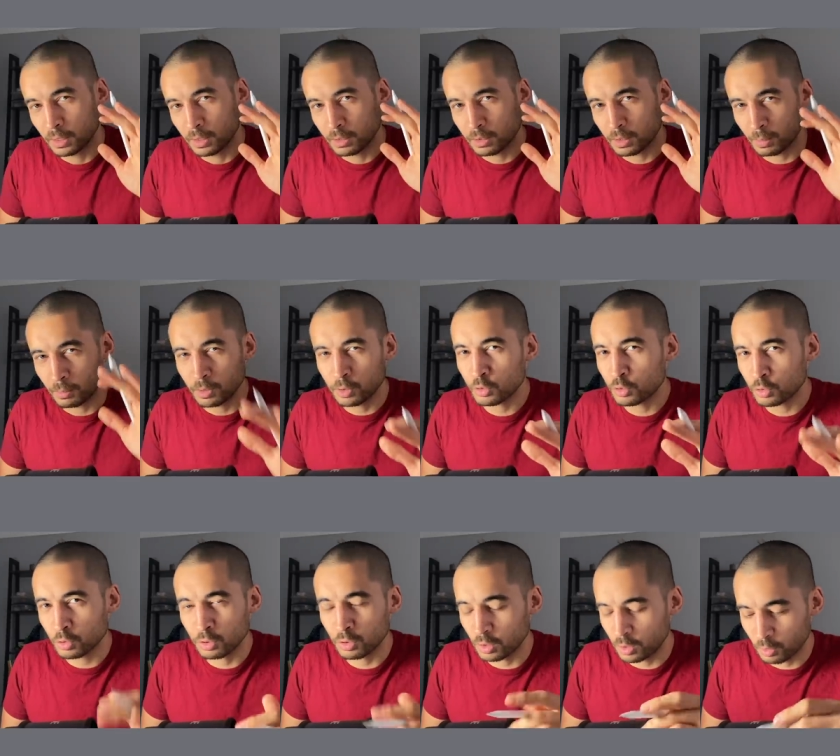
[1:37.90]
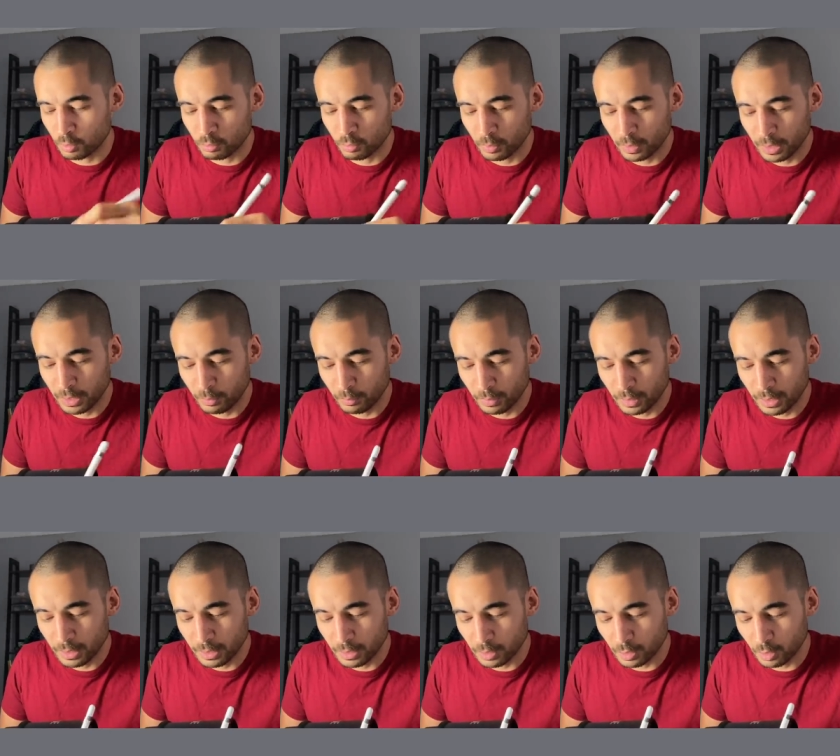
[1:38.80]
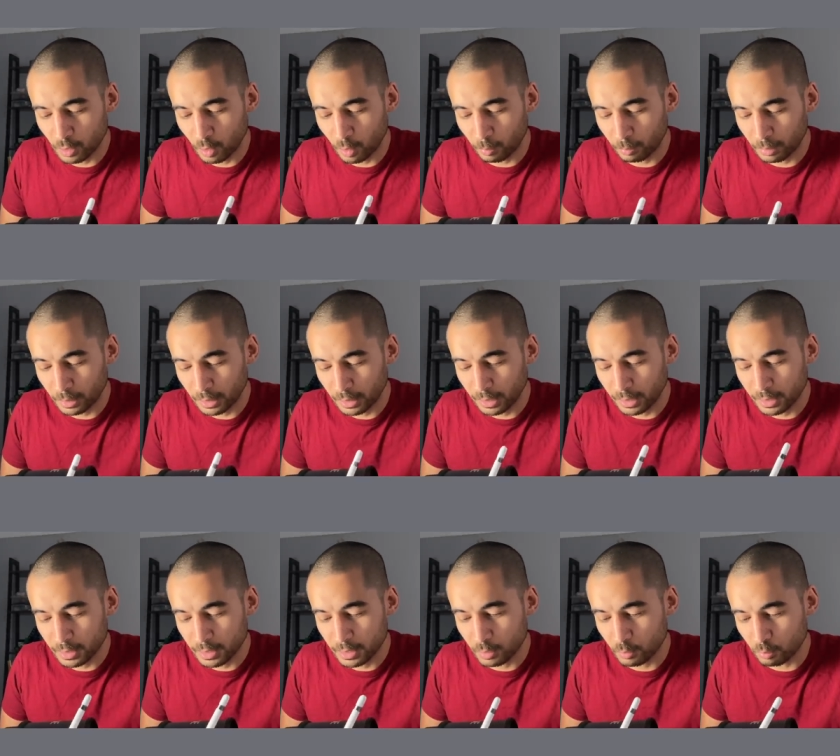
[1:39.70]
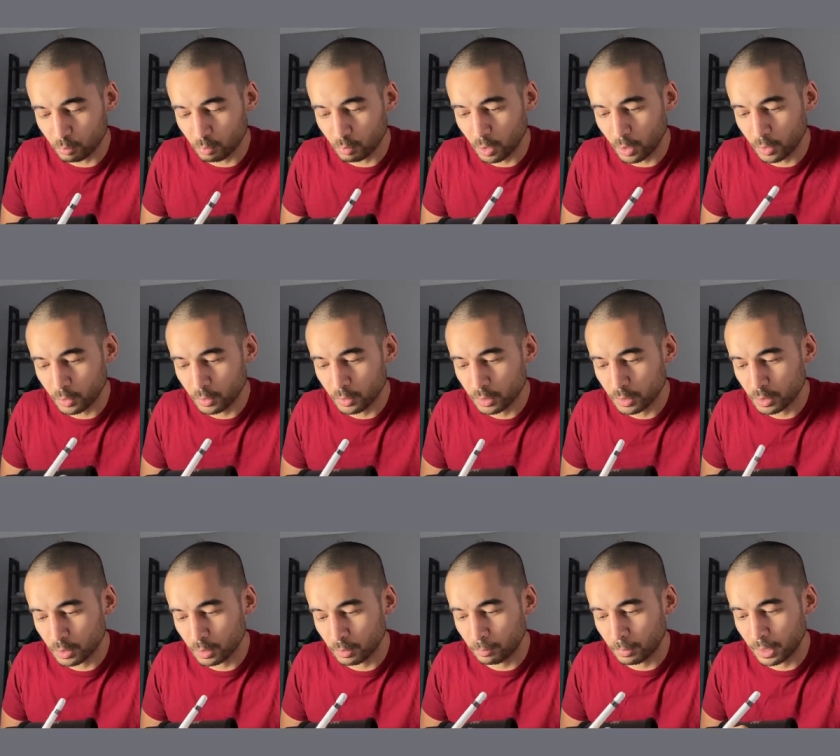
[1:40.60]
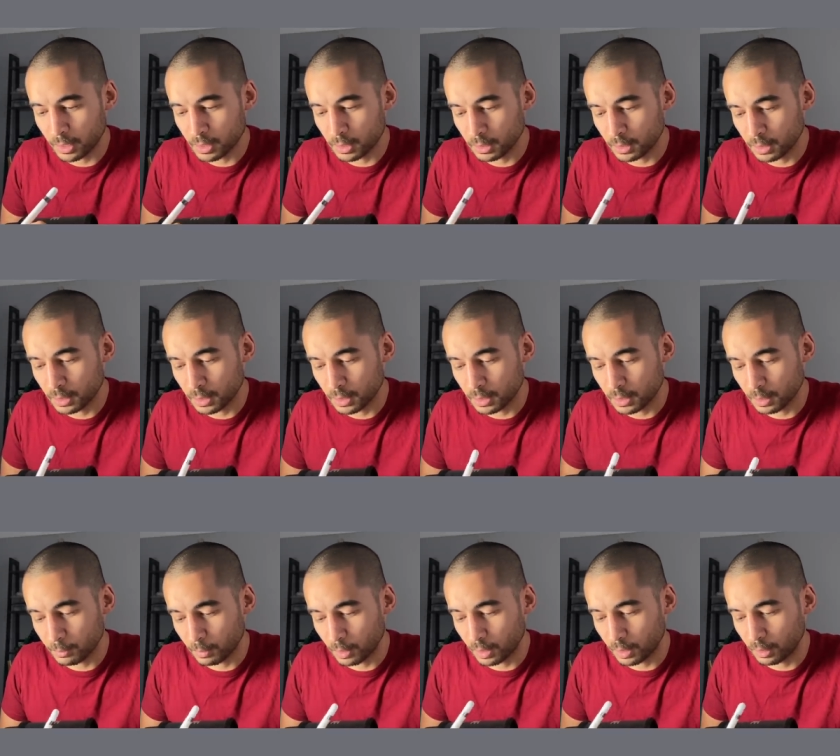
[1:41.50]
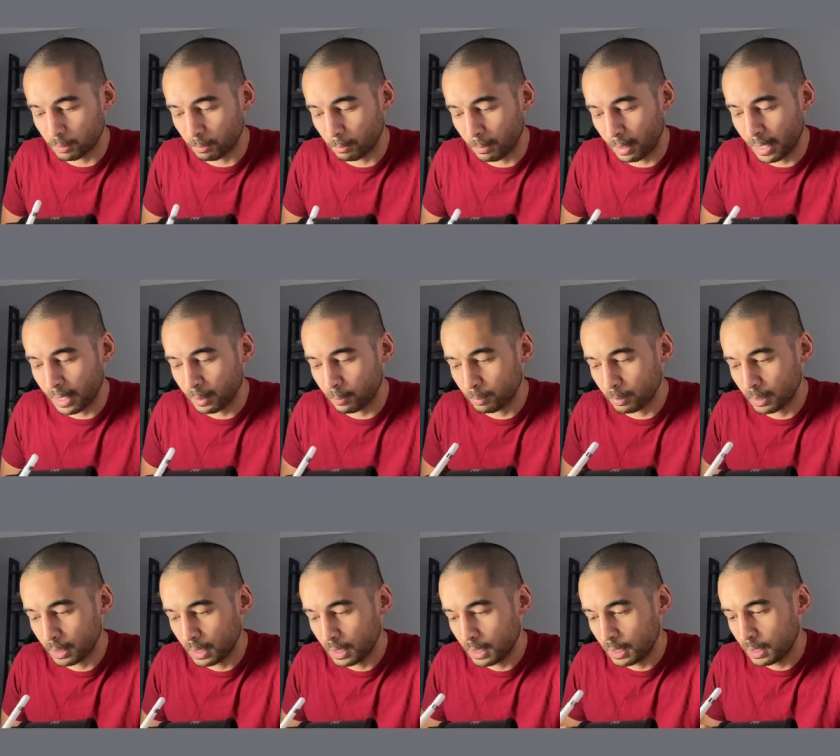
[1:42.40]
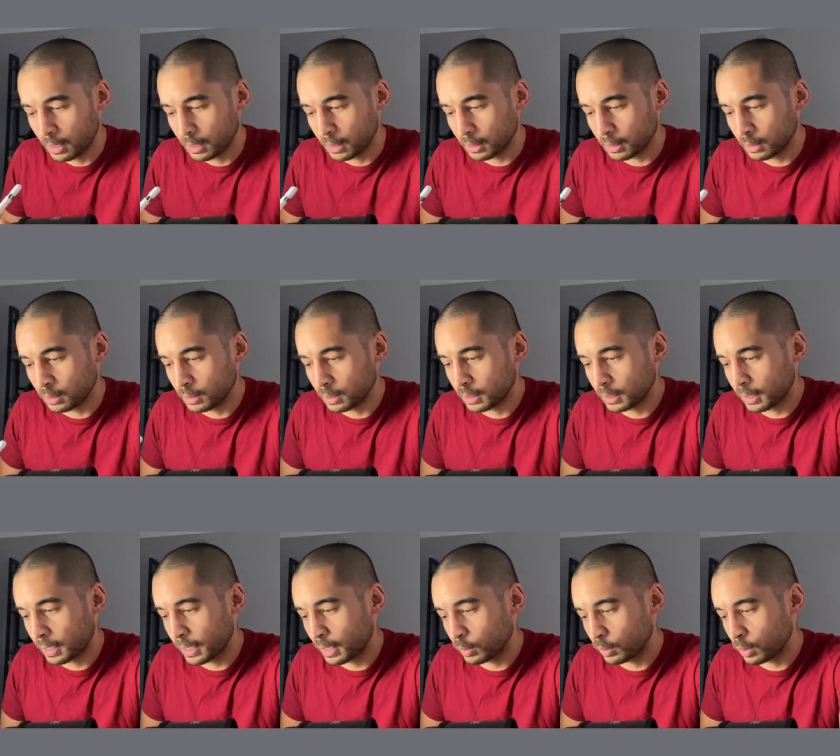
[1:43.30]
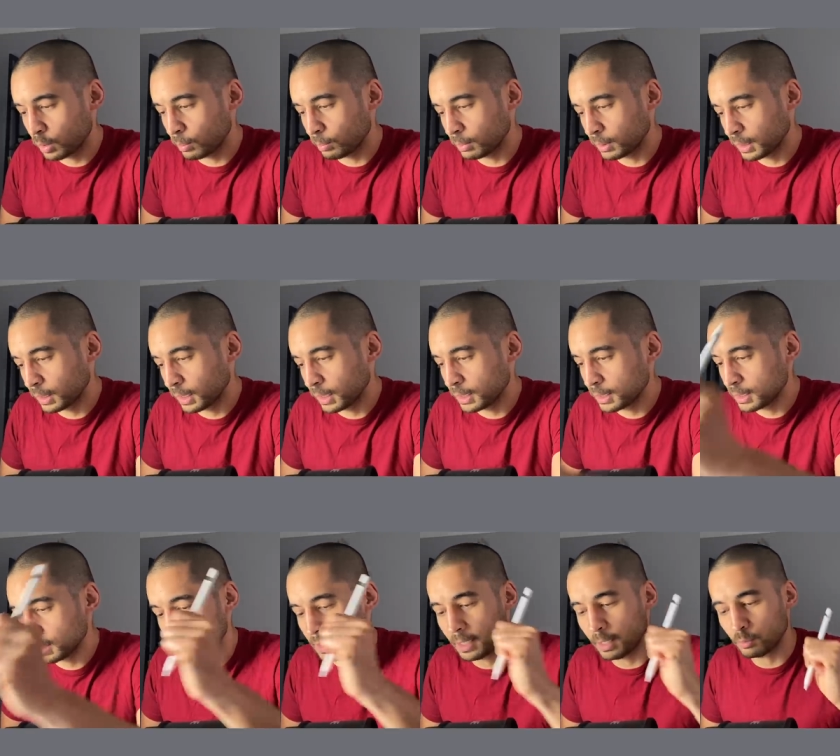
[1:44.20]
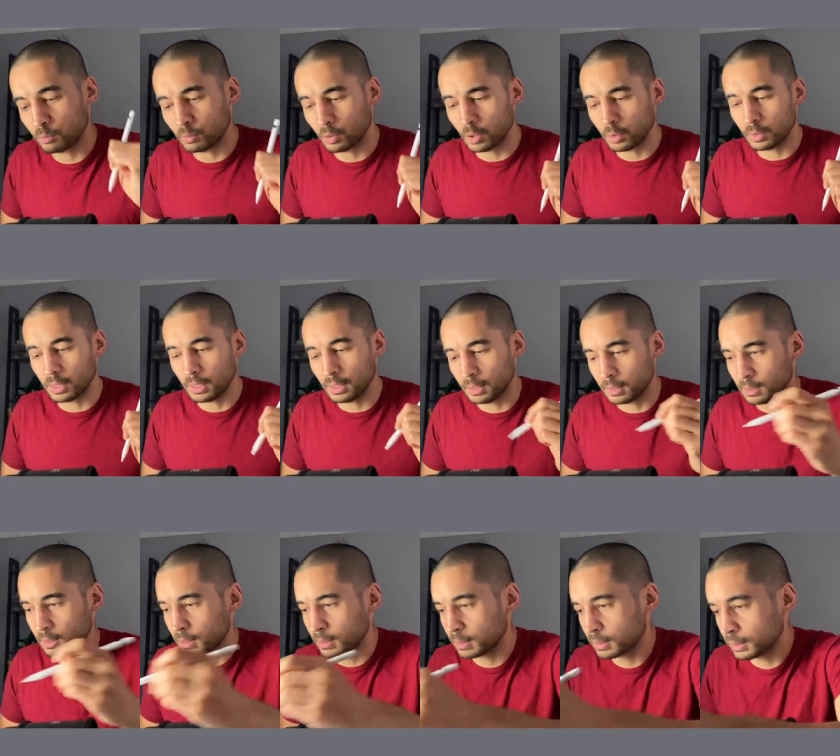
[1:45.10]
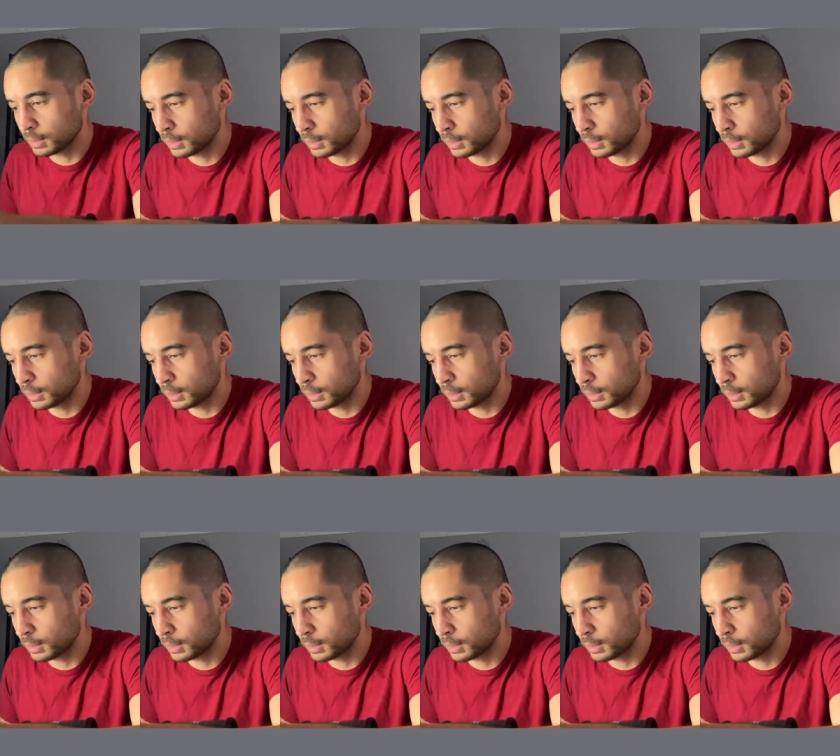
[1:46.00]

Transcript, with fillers: So I'm gonna draw a really, really complicated road. So imagine this is some kind of map and look at how complicated that road is.